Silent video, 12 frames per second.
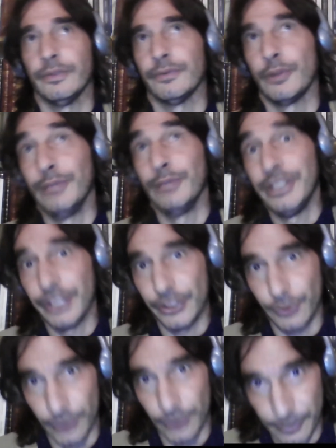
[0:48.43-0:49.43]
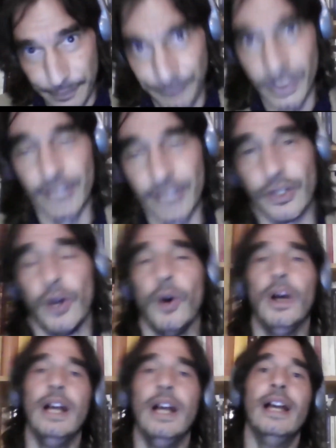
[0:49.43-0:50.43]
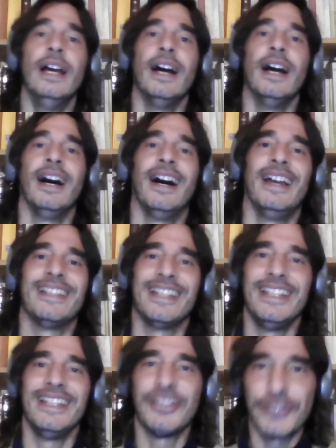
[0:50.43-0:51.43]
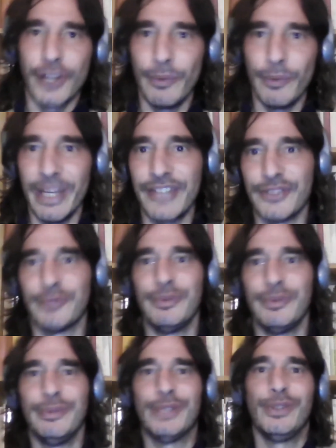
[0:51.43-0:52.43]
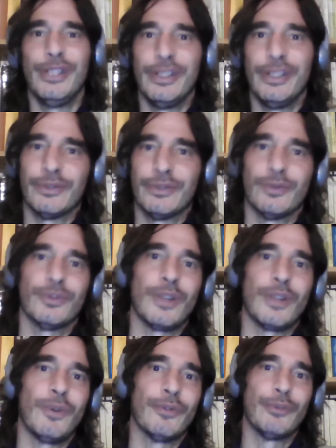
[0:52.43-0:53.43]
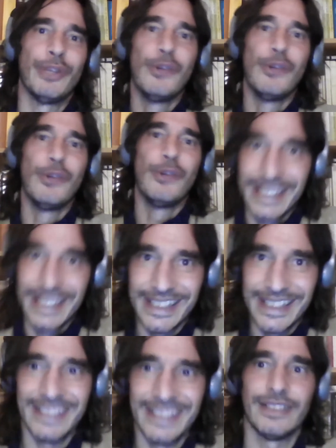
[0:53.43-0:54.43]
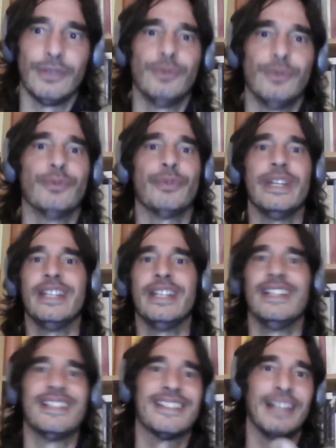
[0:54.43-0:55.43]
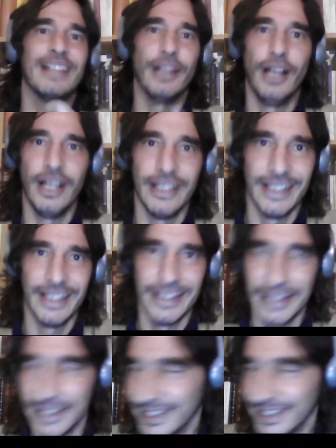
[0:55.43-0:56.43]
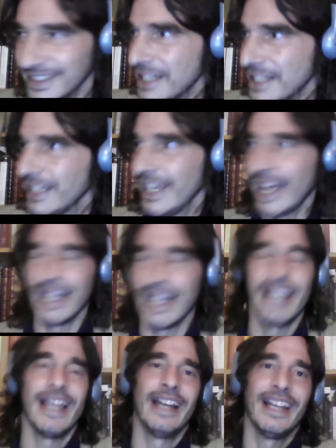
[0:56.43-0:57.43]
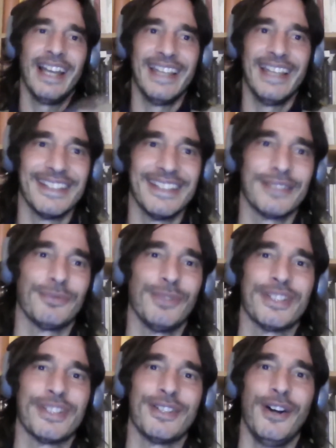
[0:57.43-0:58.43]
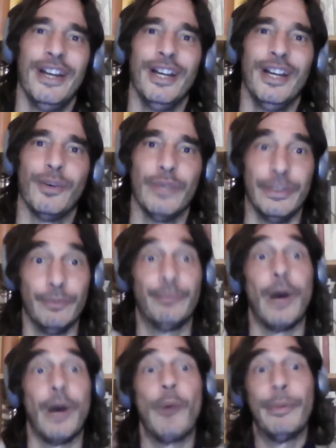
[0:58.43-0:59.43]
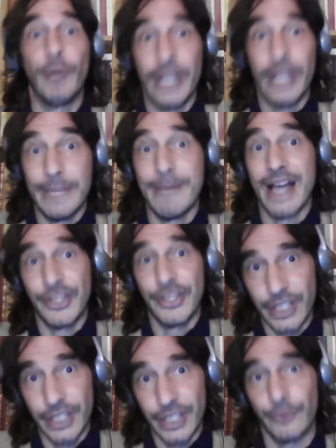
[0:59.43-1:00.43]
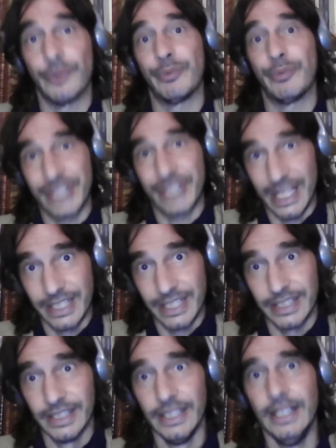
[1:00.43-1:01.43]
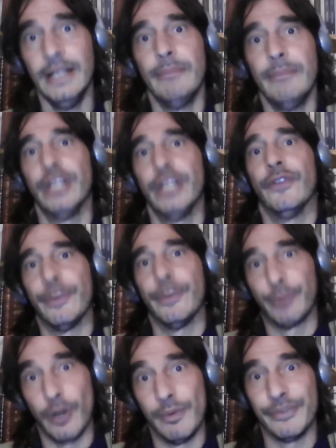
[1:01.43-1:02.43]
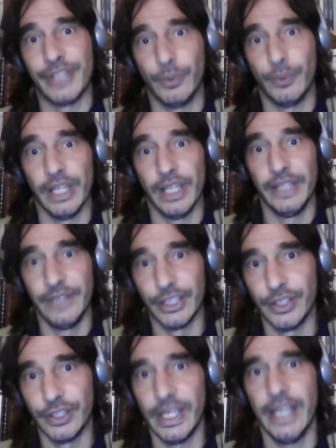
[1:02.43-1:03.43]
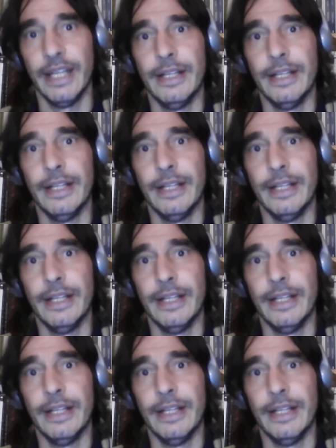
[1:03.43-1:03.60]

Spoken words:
literature. So it's an interesting combination between someone from the humanities who reads a lot and analyzes what's going on with how people imagine and represent many of the problems that we are living today.